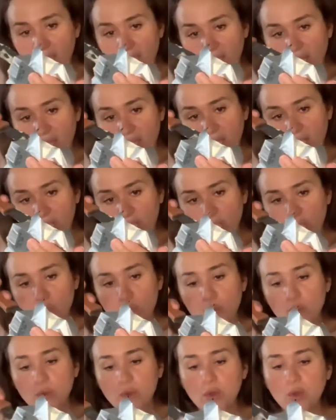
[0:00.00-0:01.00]
In you
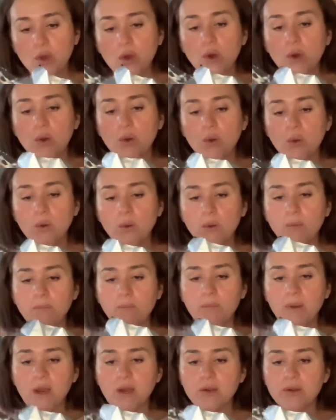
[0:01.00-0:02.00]
go,
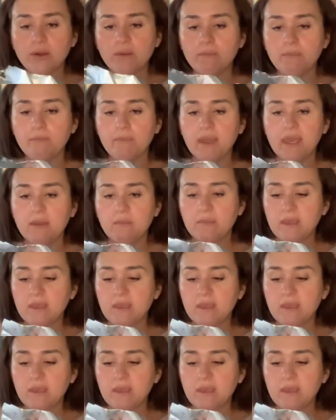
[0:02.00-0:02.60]
butter baby.